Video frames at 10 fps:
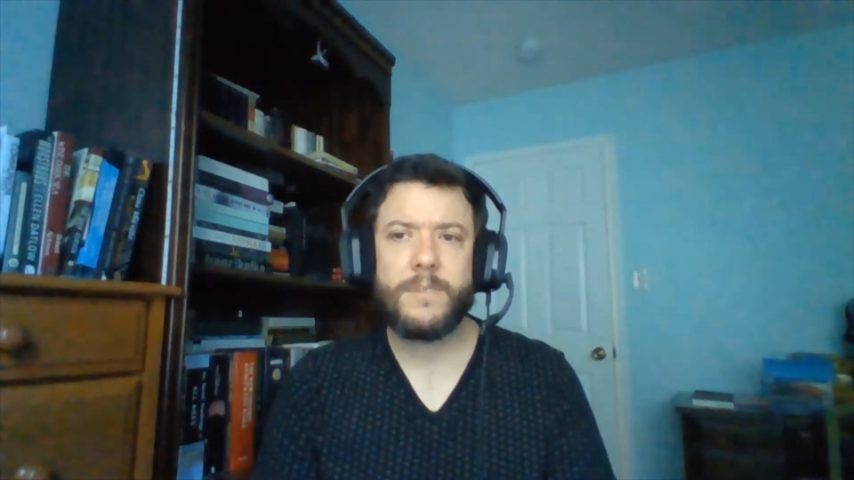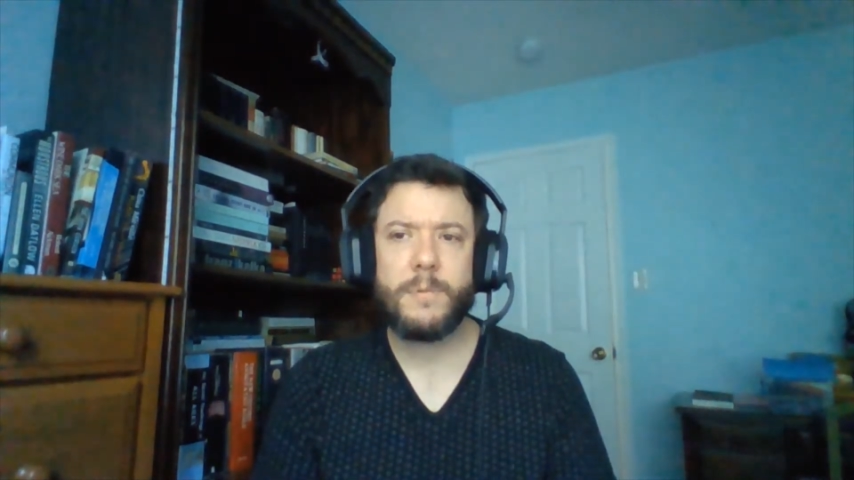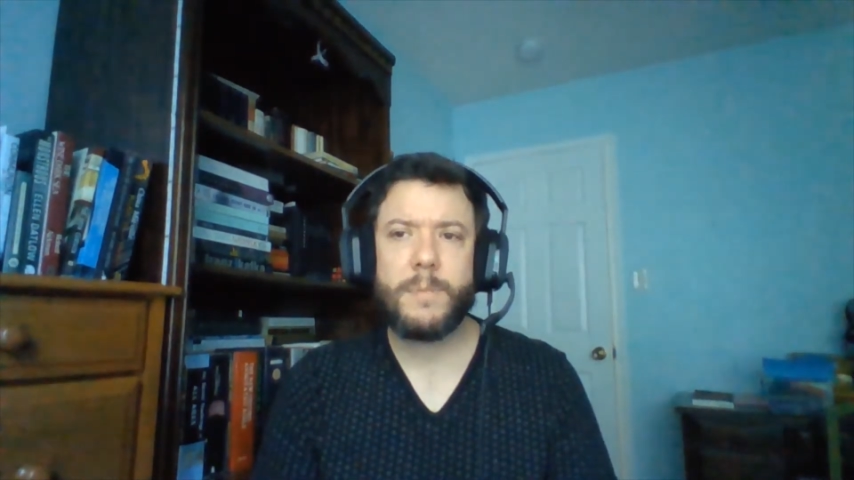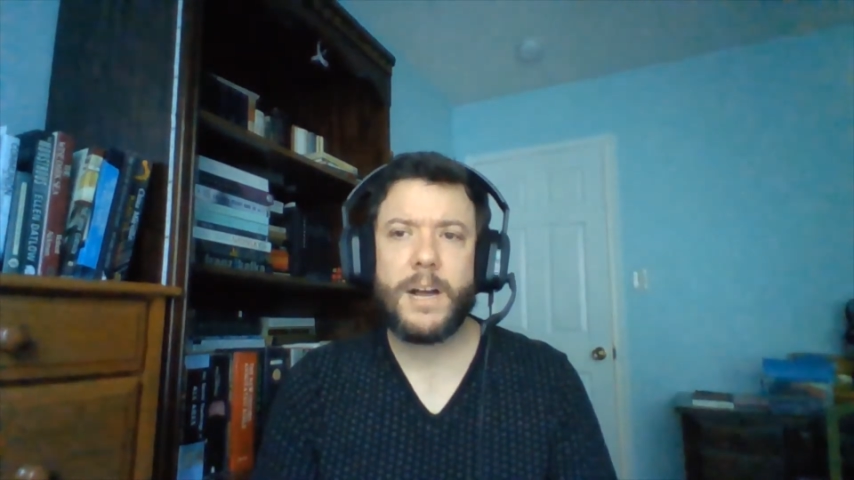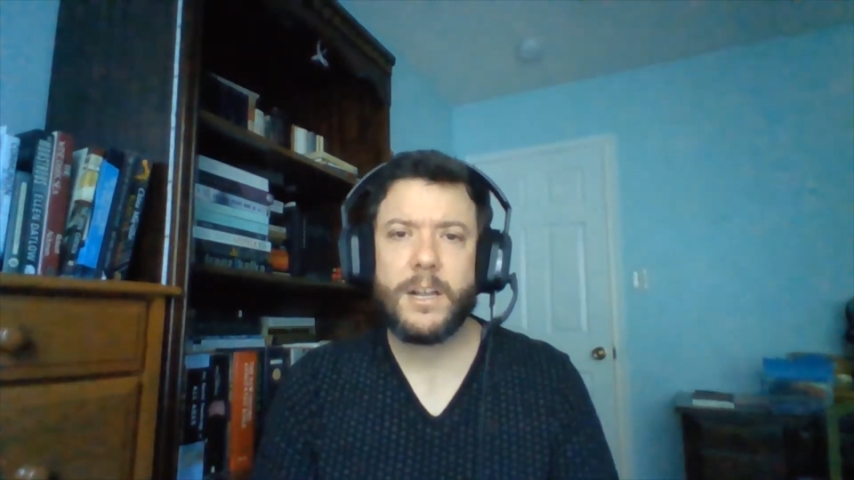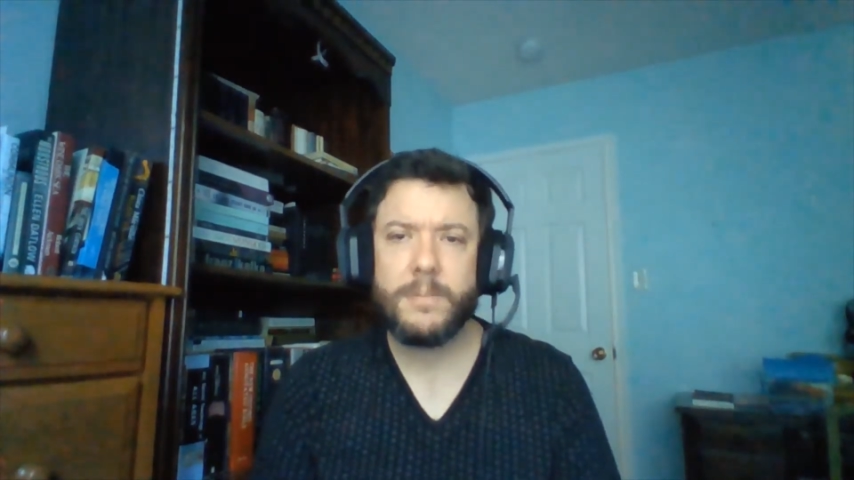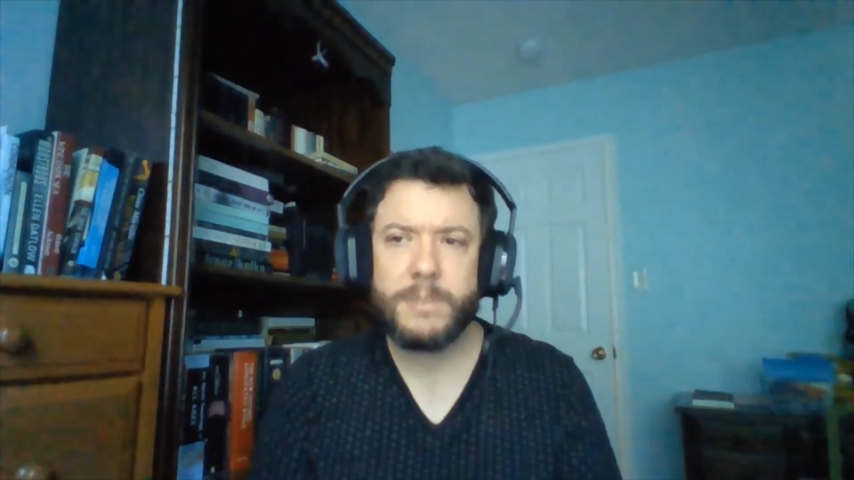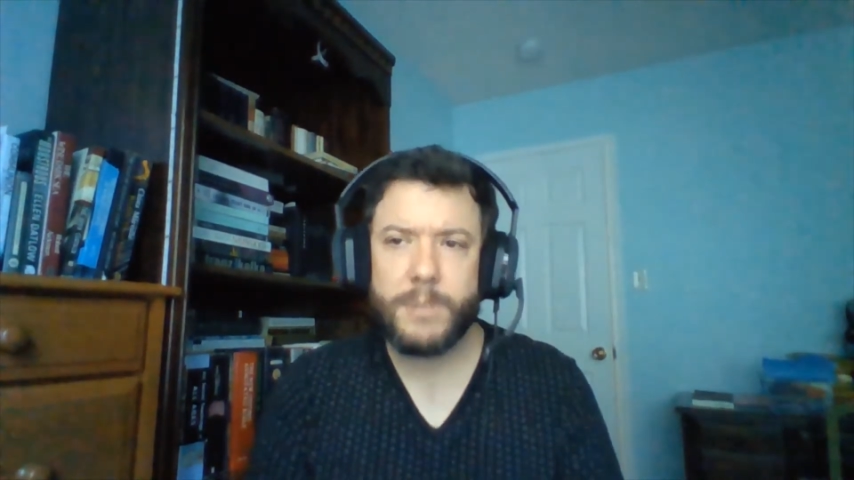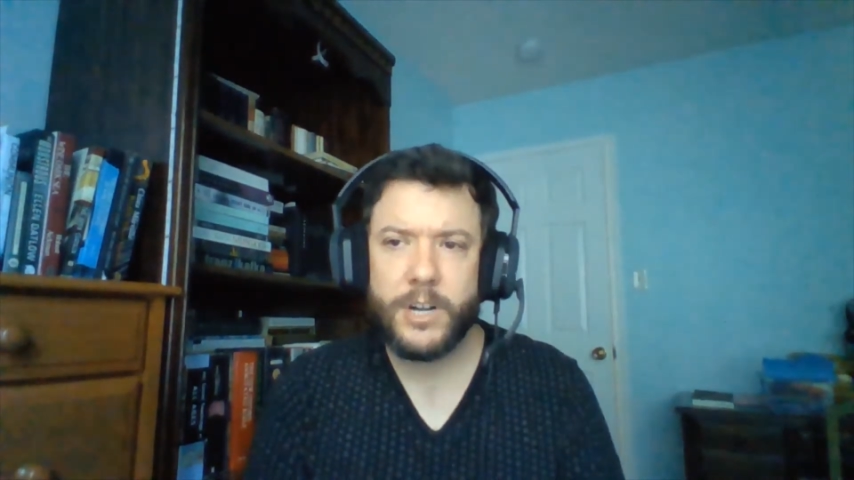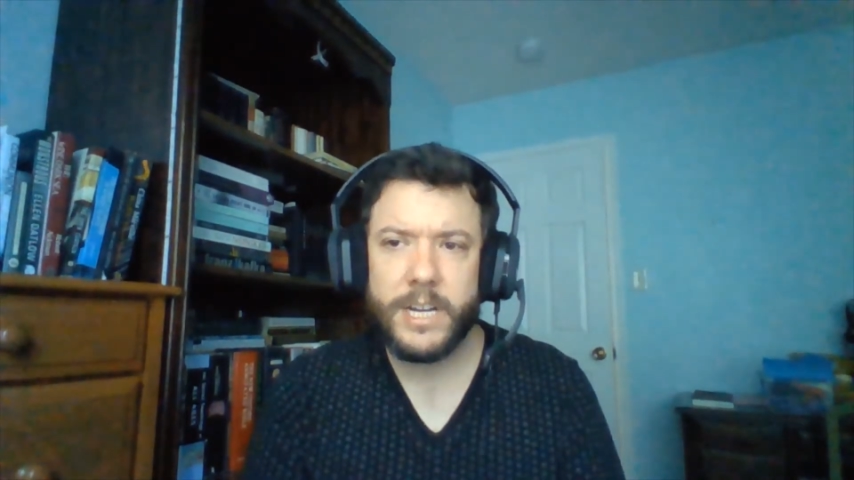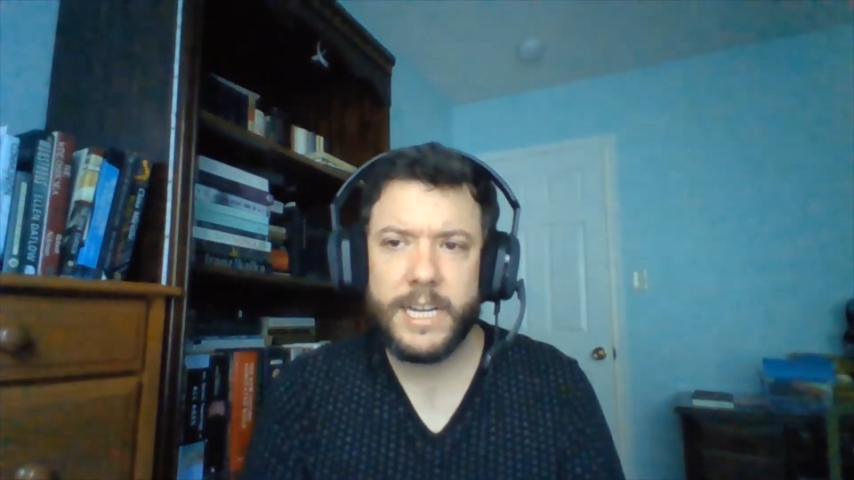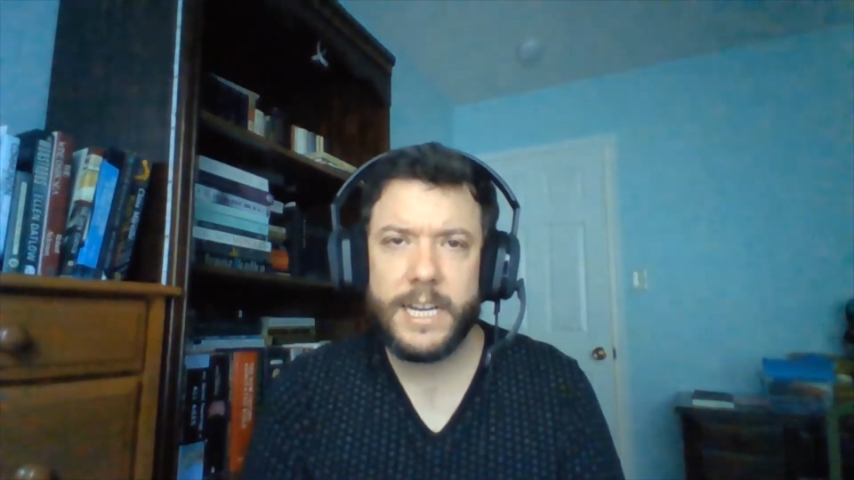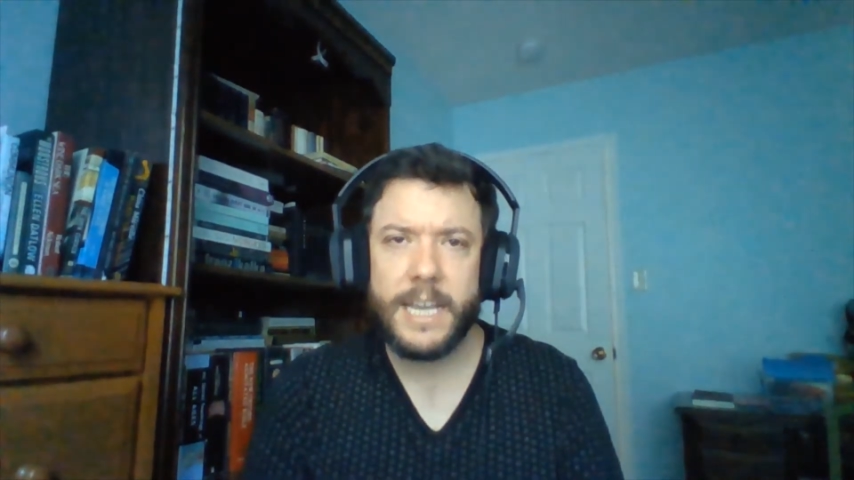from Apocalypse Party,